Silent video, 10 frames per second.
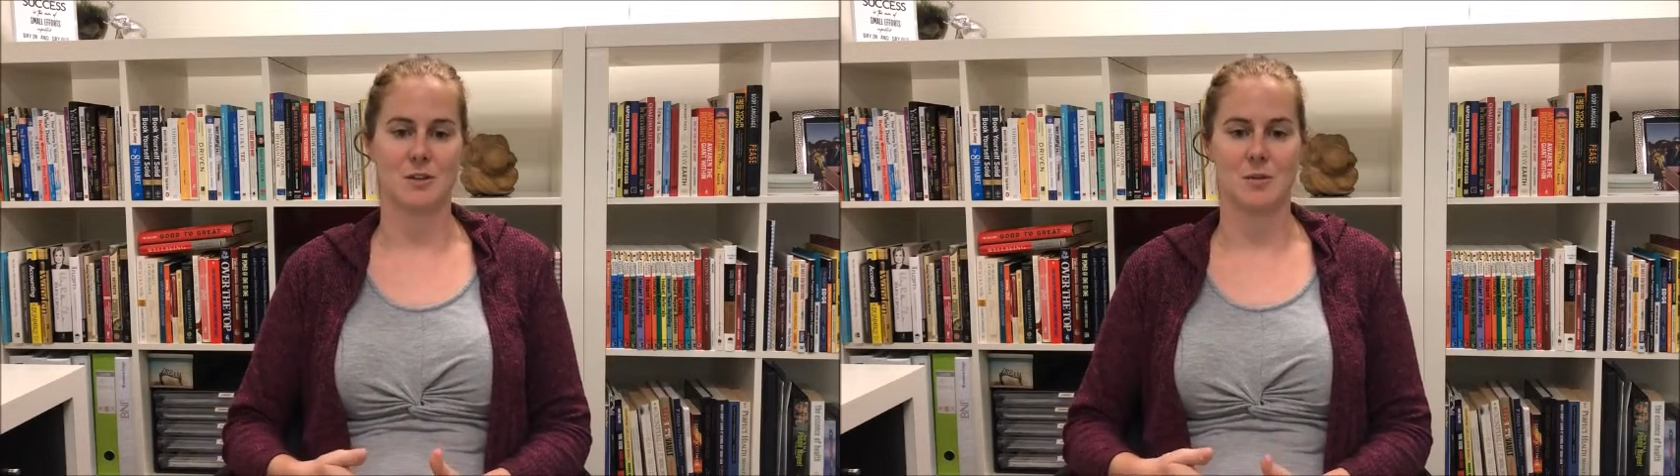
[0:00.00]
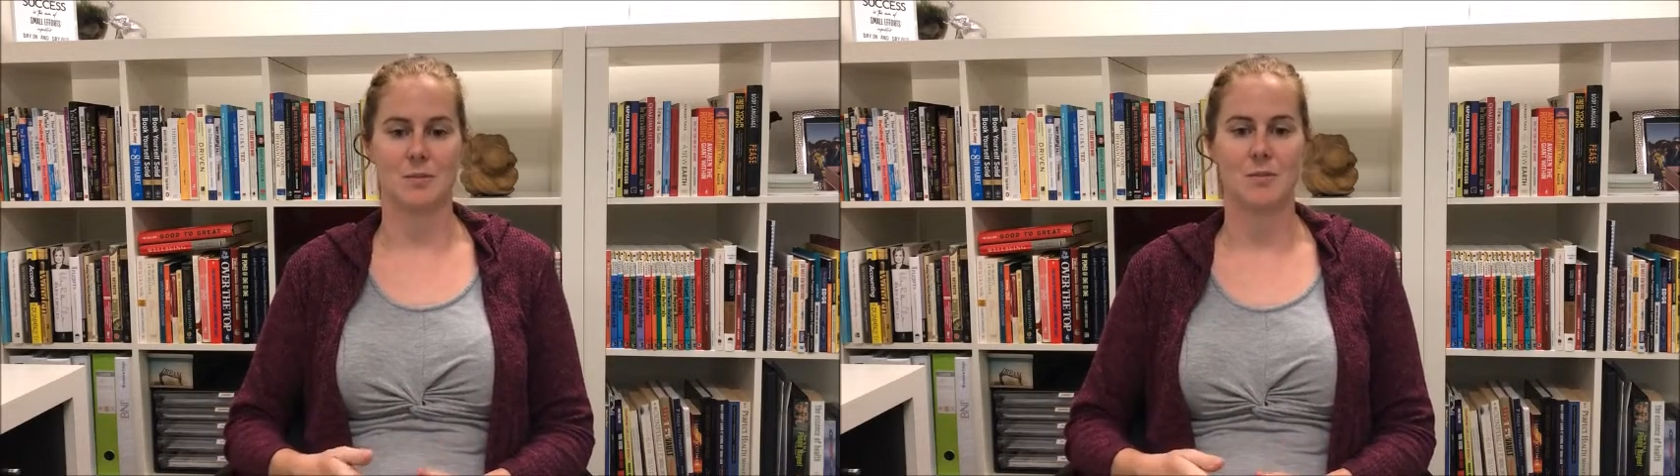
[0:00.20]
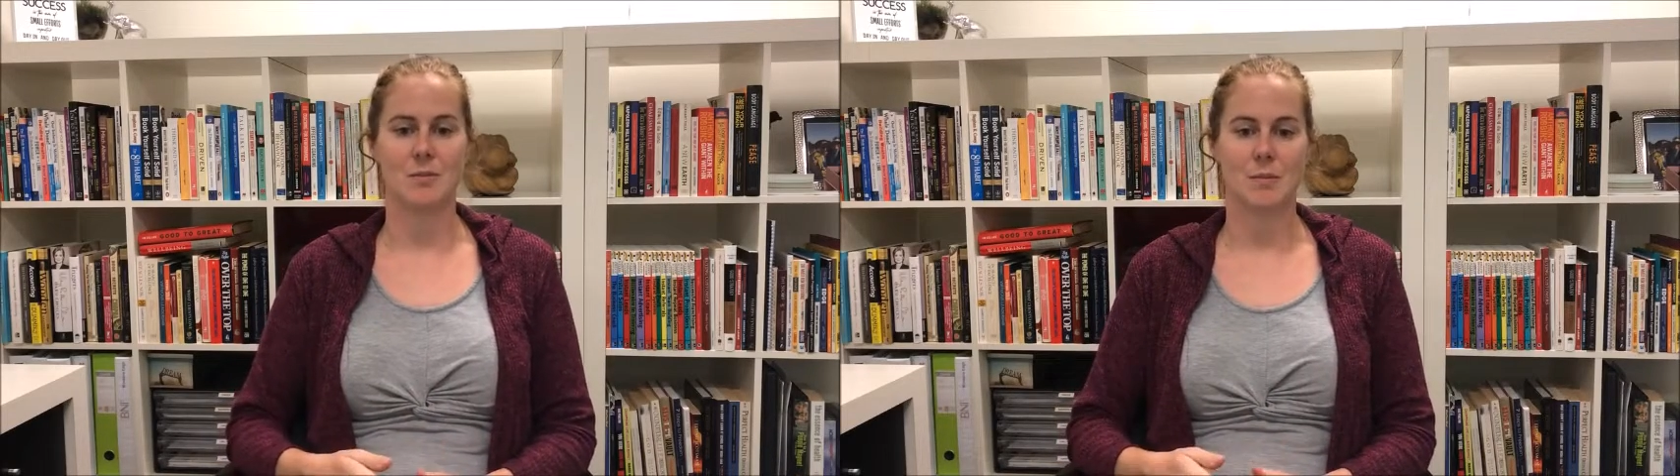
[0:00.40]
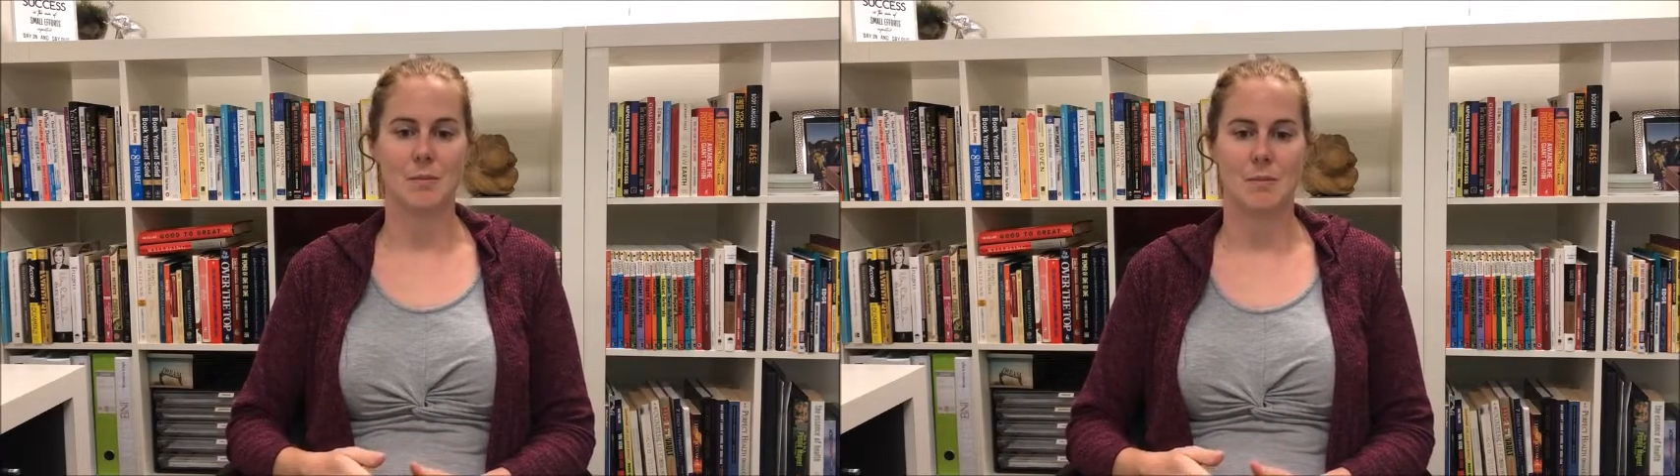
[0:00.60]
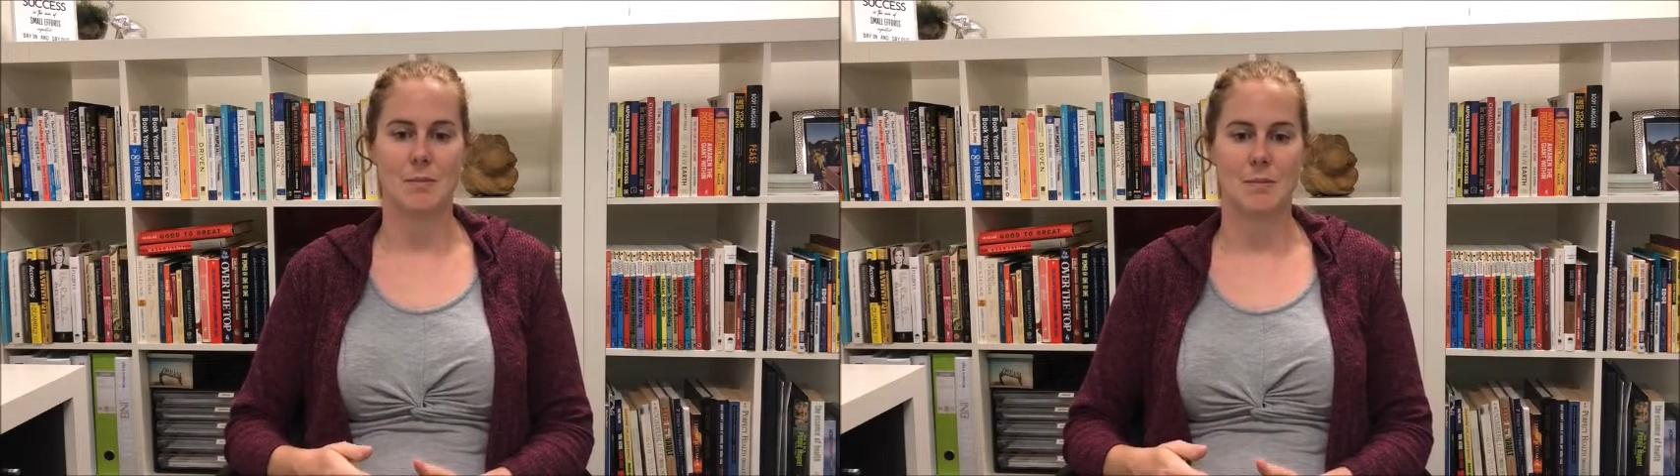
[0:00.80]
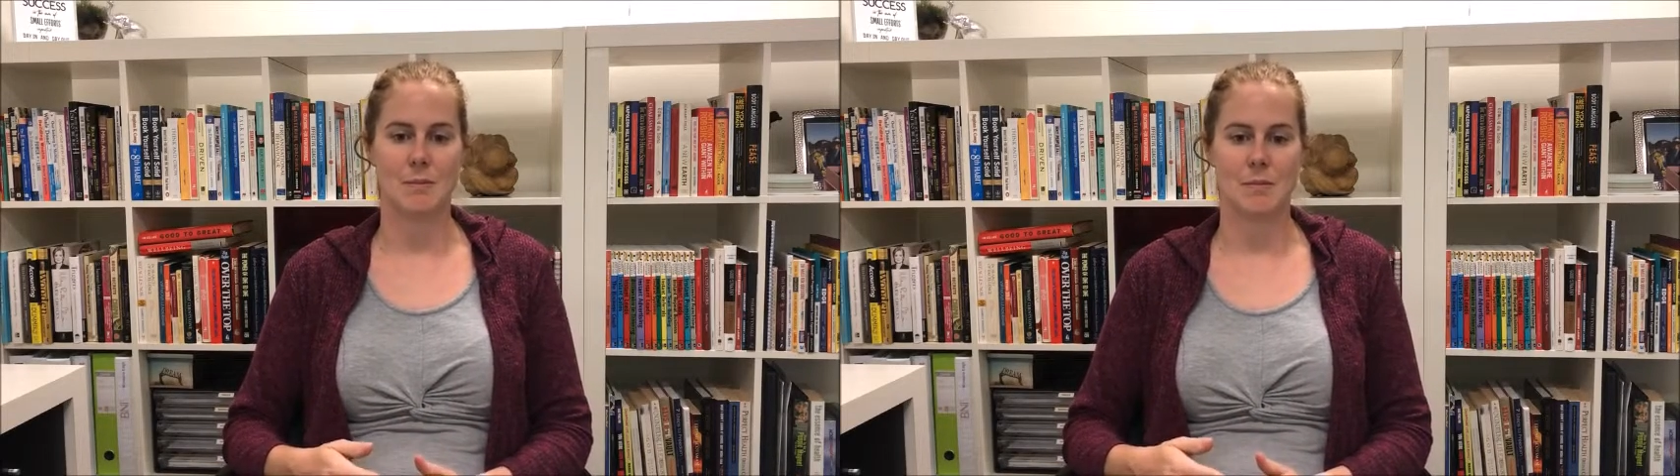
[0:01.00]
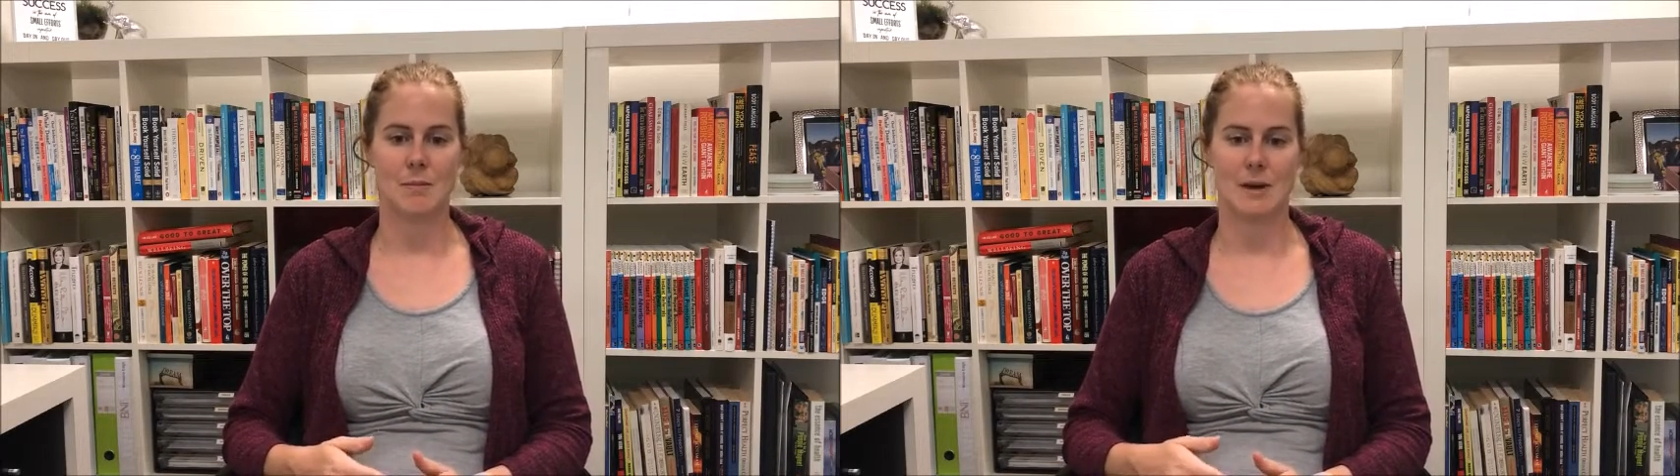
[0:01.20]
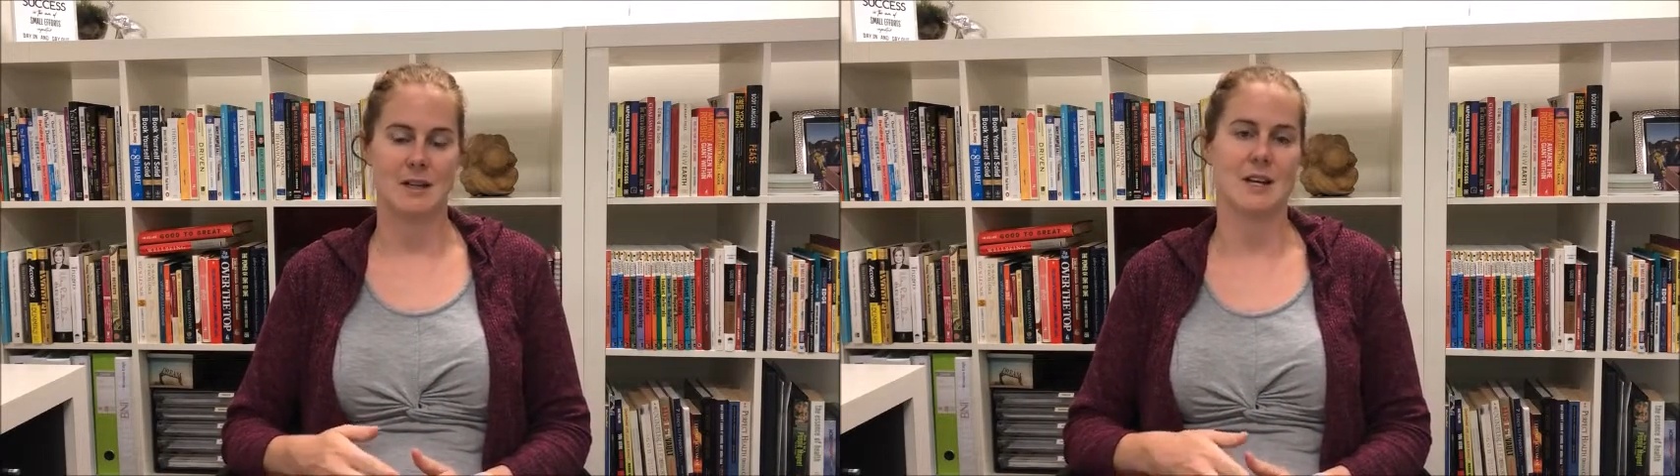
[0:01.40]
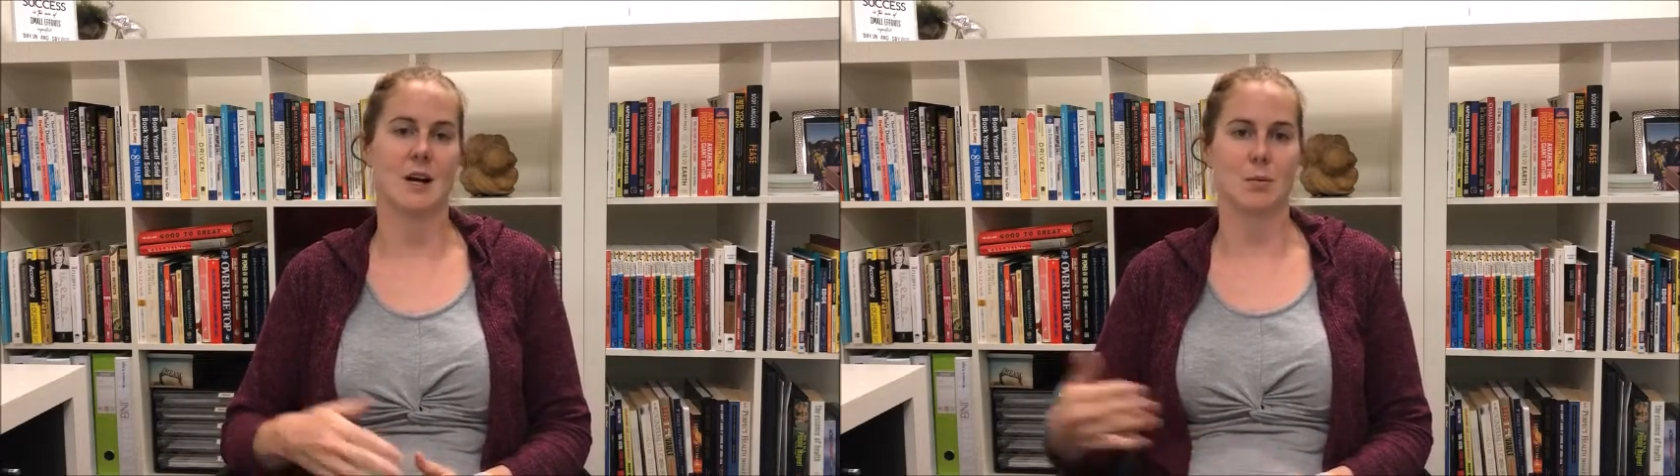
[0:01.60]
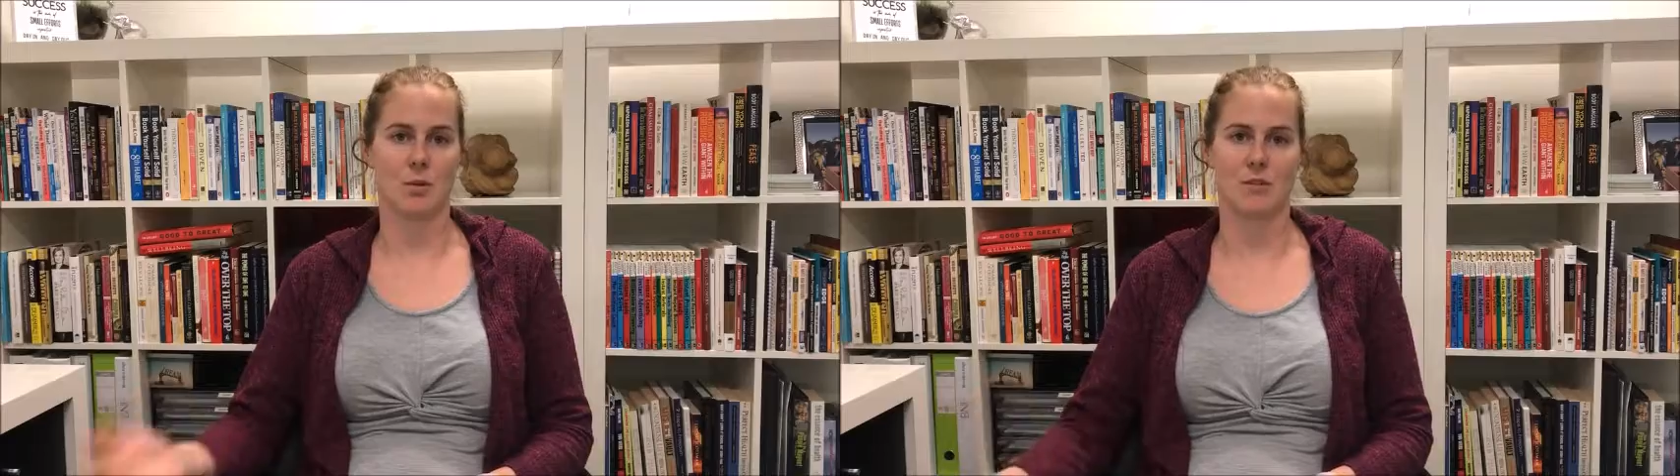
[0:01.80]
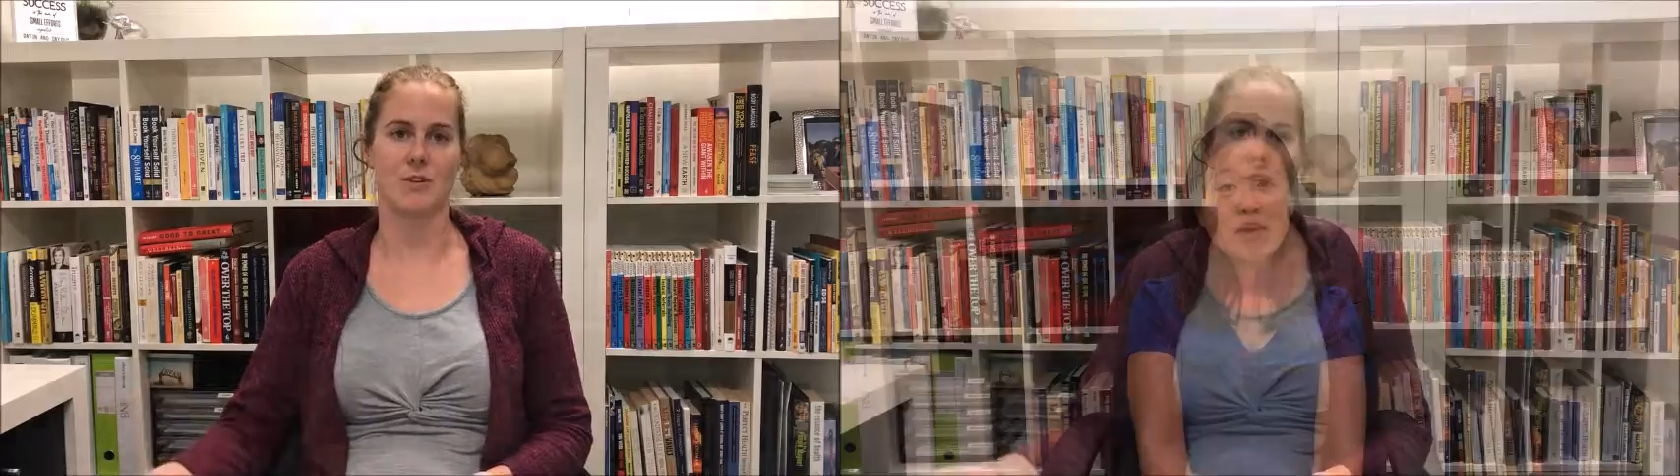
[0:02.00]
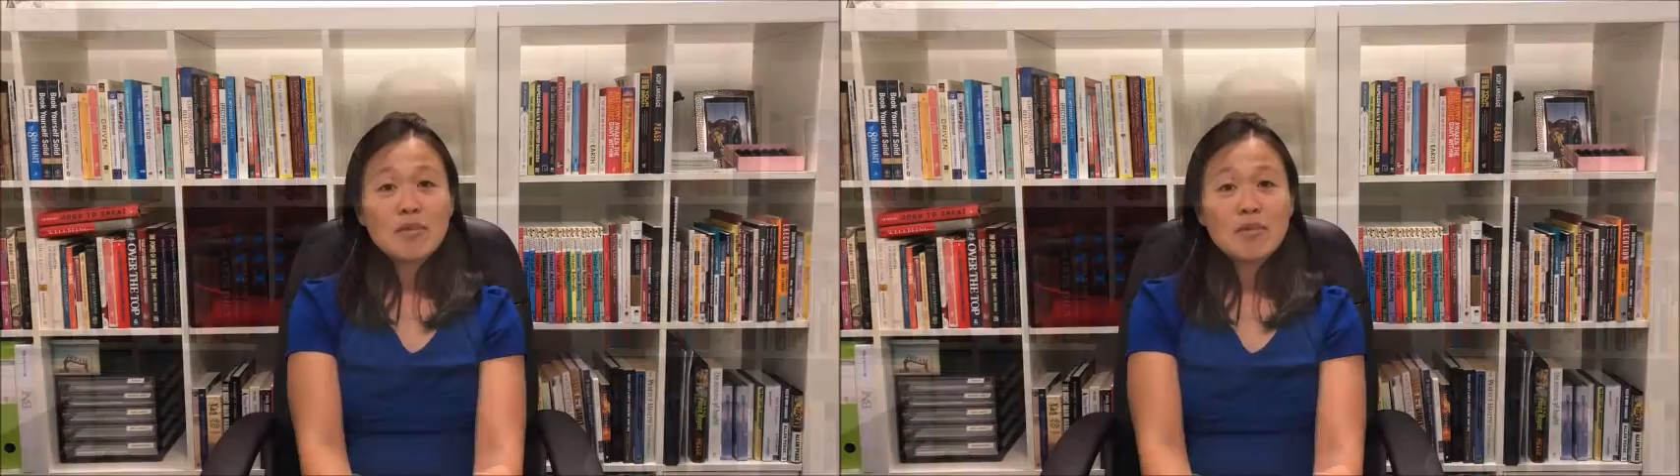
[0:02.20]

to maintain a profit.